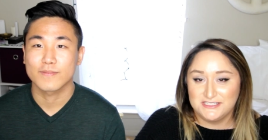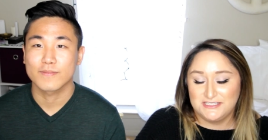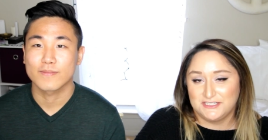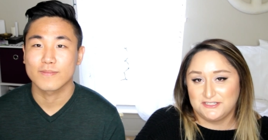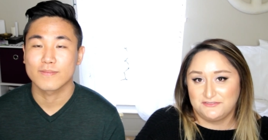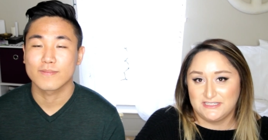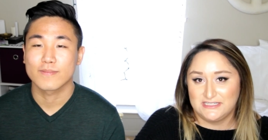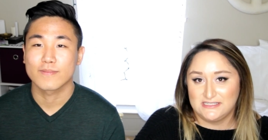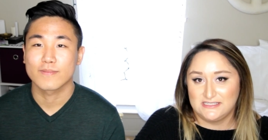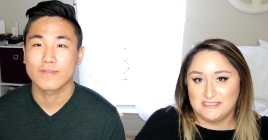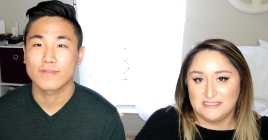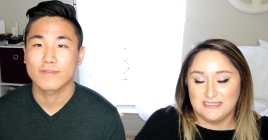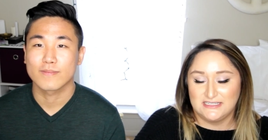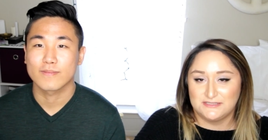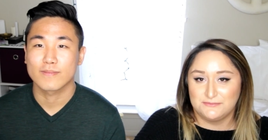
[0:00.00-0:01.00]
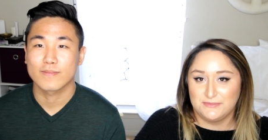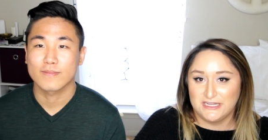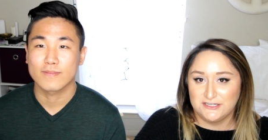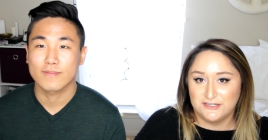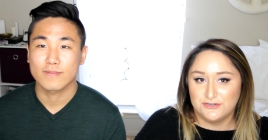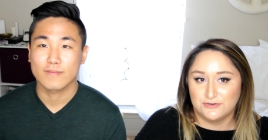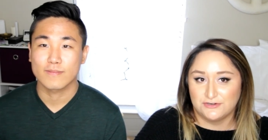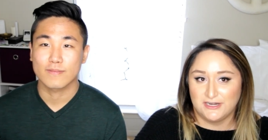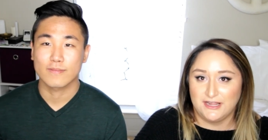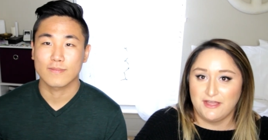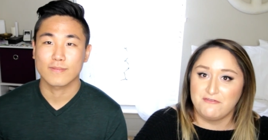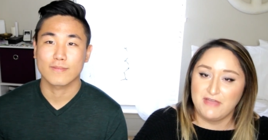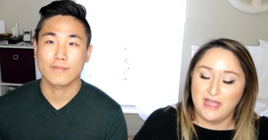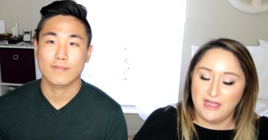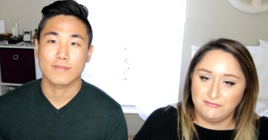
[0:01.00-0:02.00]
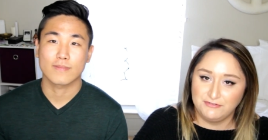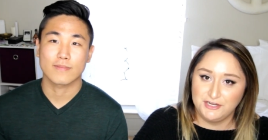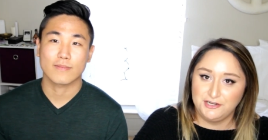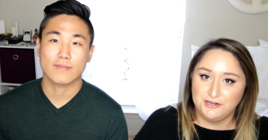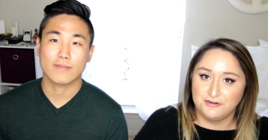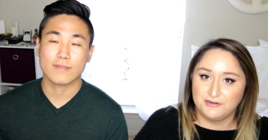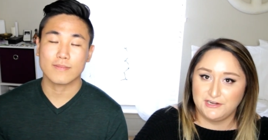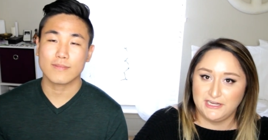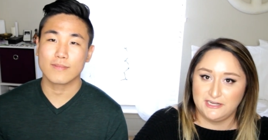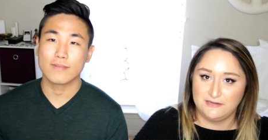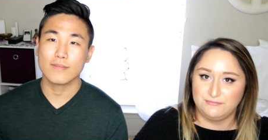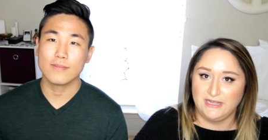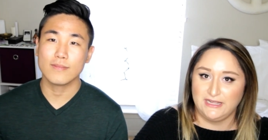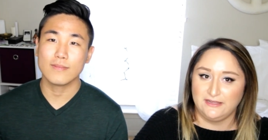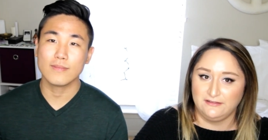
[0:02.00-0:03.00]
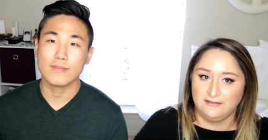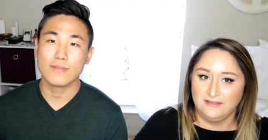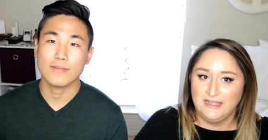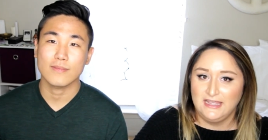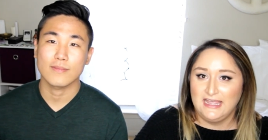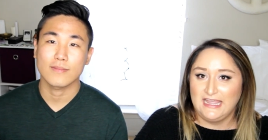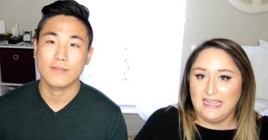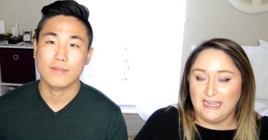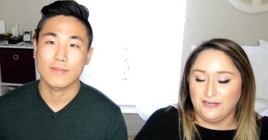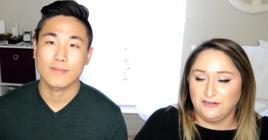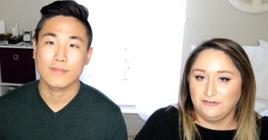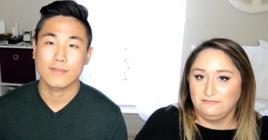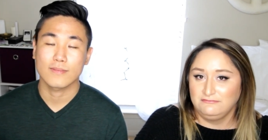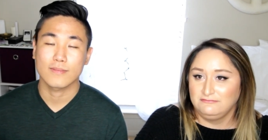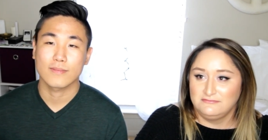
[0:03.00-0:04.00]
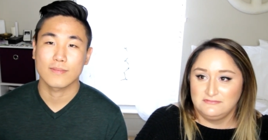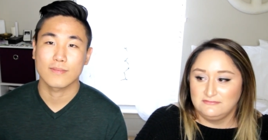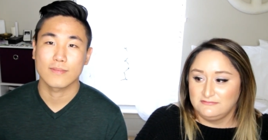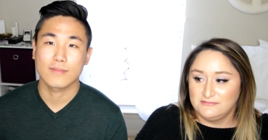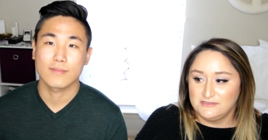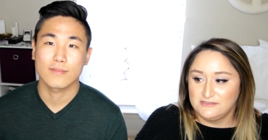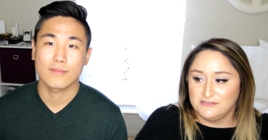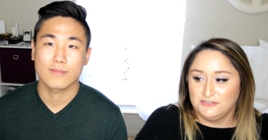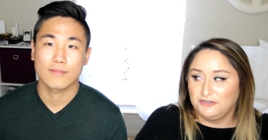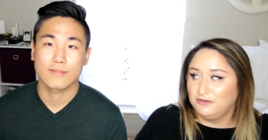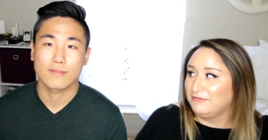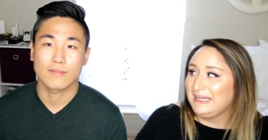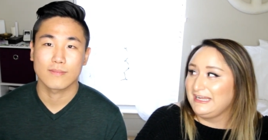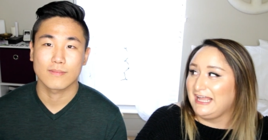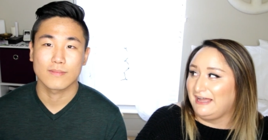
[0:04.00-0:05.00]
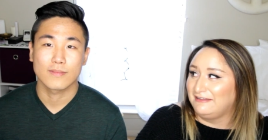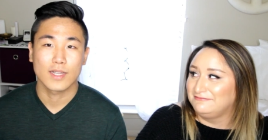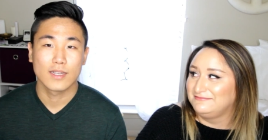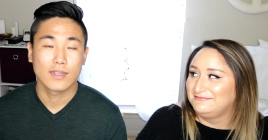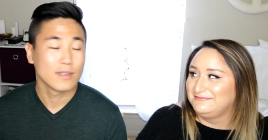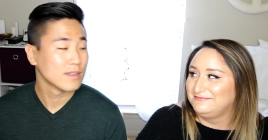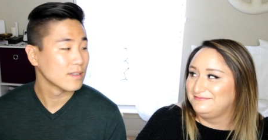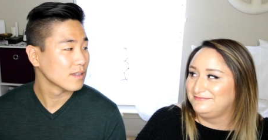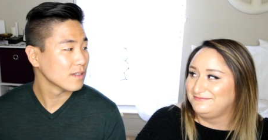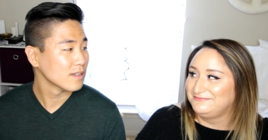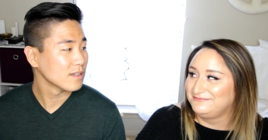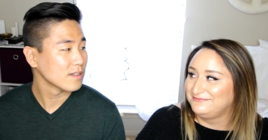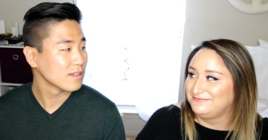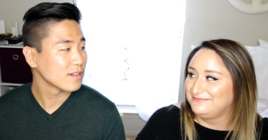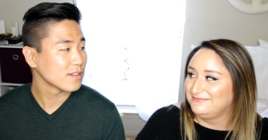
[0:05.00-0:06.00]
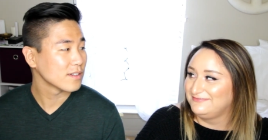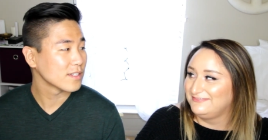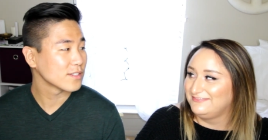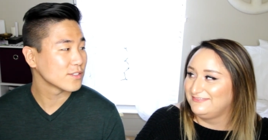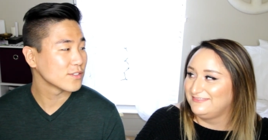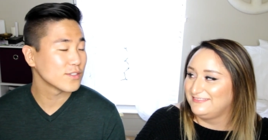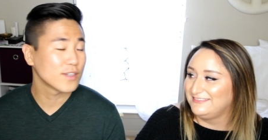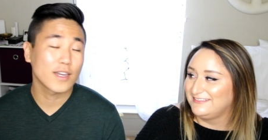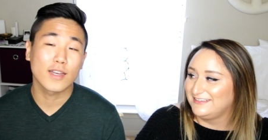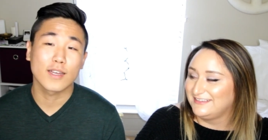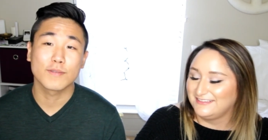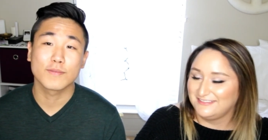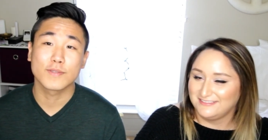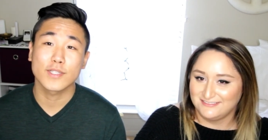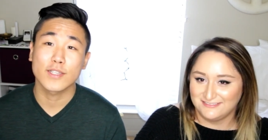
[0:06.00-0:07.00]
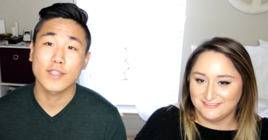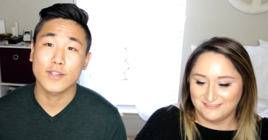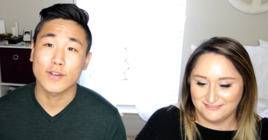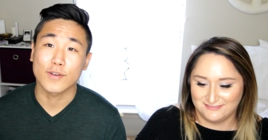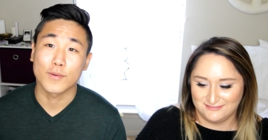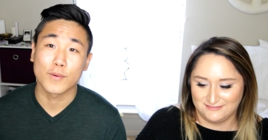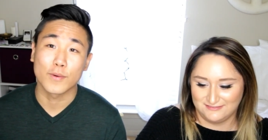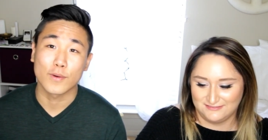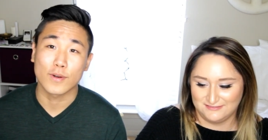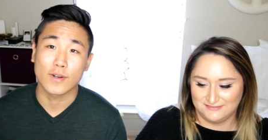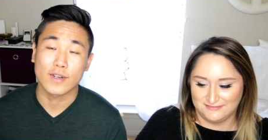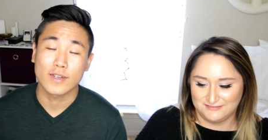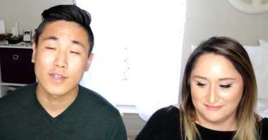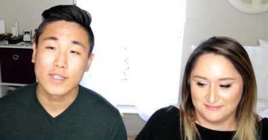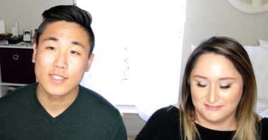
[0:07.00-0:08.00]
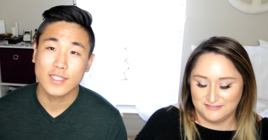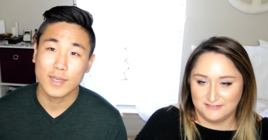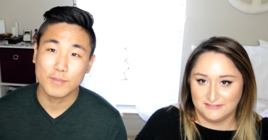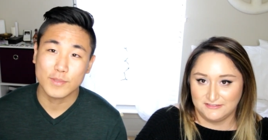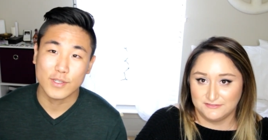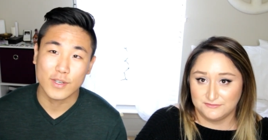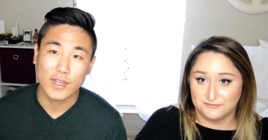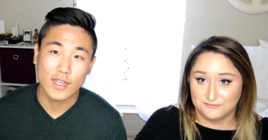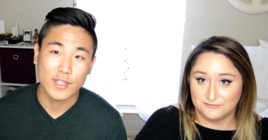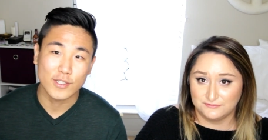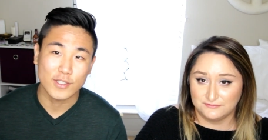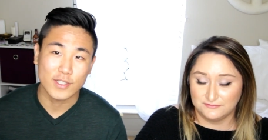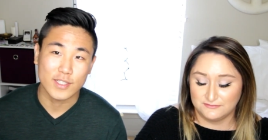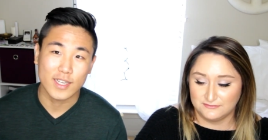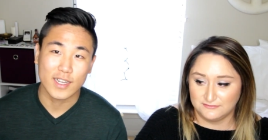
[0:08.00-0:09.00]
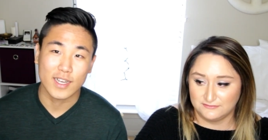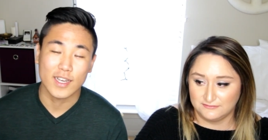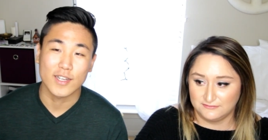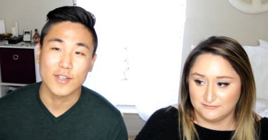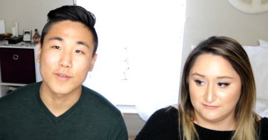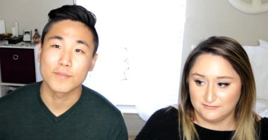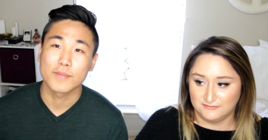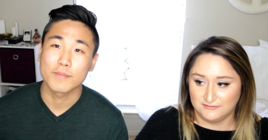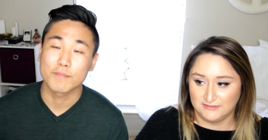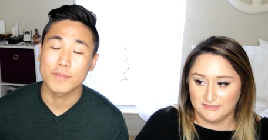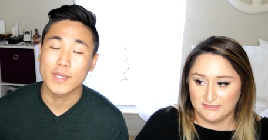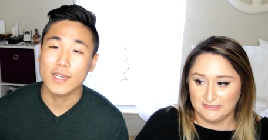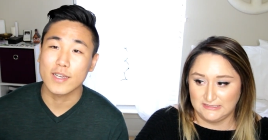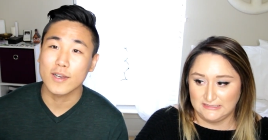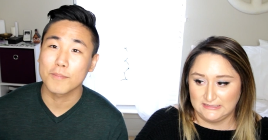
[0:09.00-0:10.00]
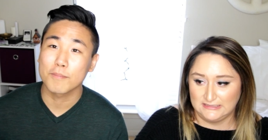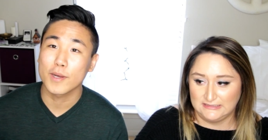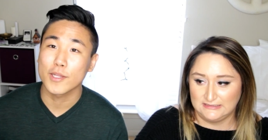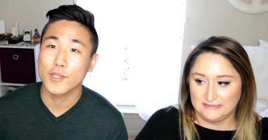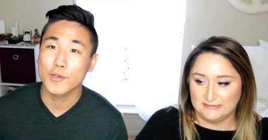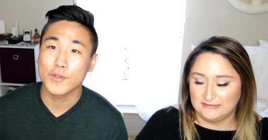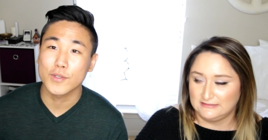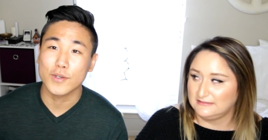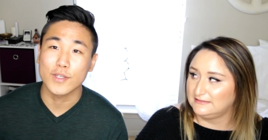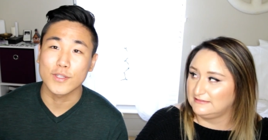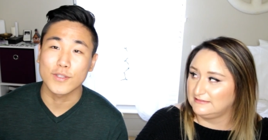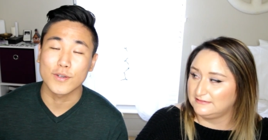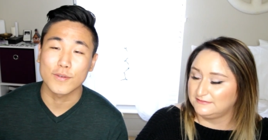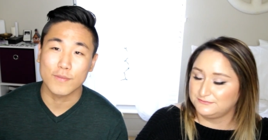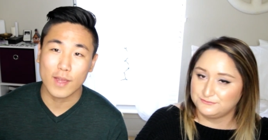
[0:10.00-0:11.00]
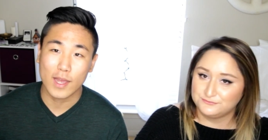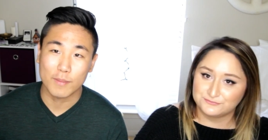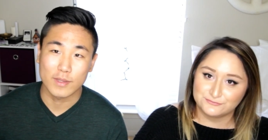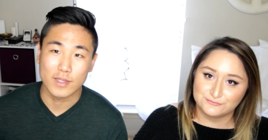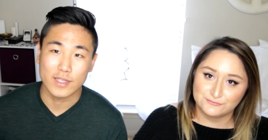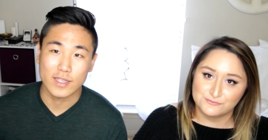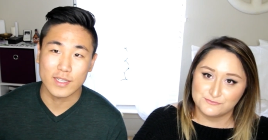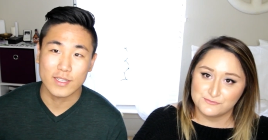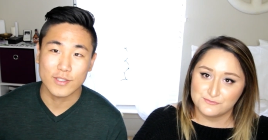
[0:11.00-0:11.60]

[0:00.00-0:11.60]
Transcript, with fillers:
Speaker 1: service is mandatory of every Korean male in Korea.
Speaker 2: Unless you have Senator or Samsung LG, that kind of big company owner in your family,